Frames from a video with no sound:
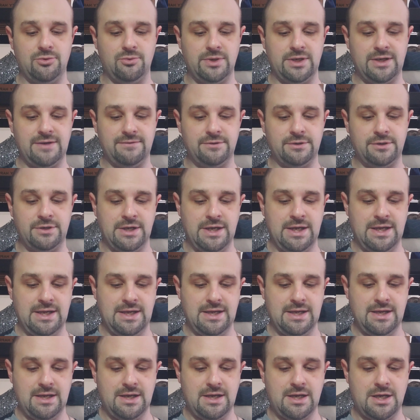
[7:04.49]
or whatever,
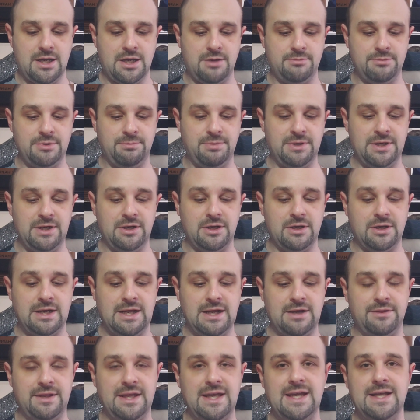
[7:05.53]
depending on
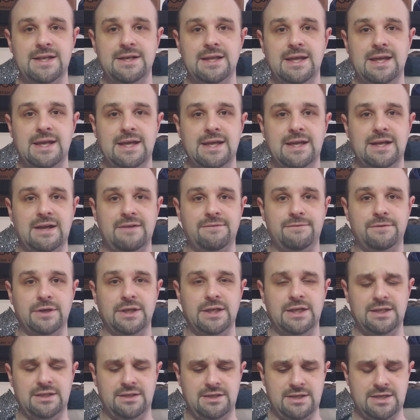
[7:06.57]
how the head-to-head, I
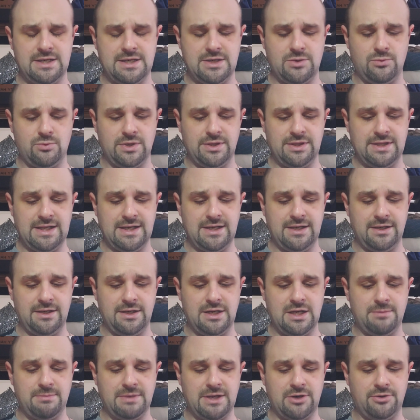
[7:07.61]
forget what that
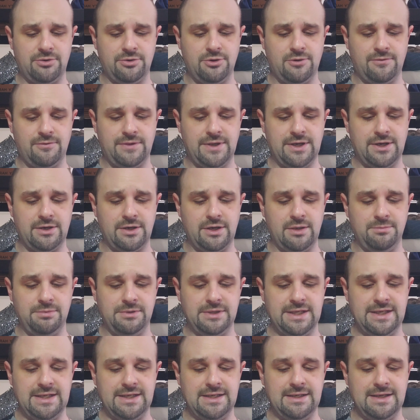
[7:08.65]
ended up. I don't know if they already
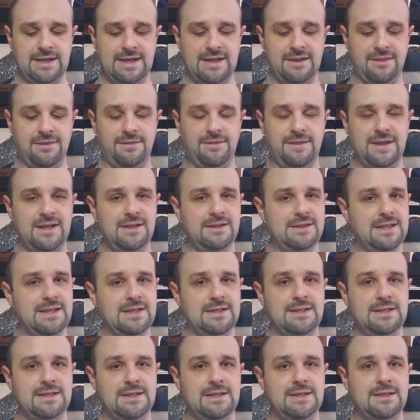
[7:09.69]
played. I think they
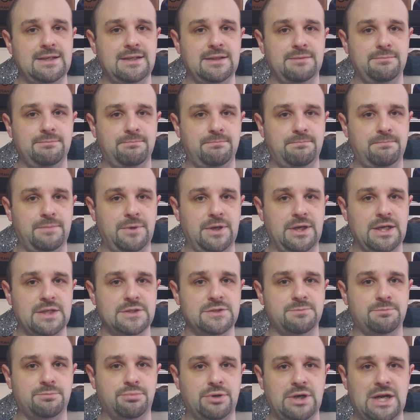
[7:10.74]
did, and
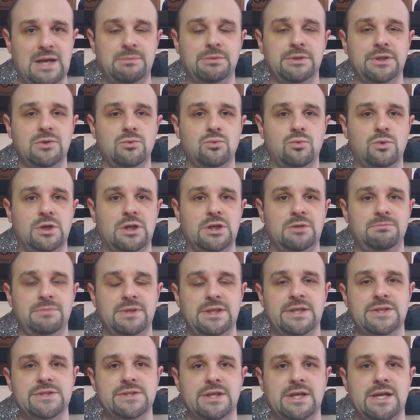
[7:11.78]
Gus probably won
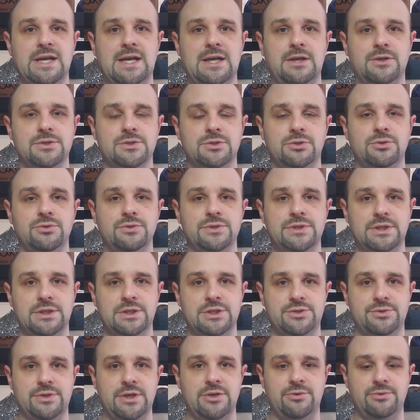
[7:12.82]
because of Kyle's losing
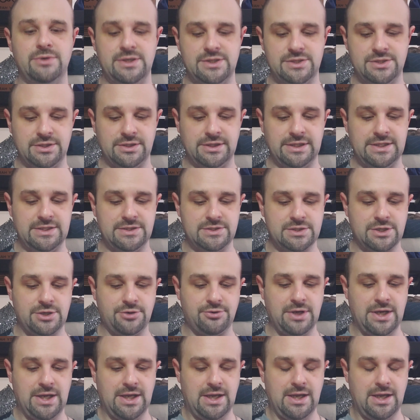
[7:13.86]
streak recently. So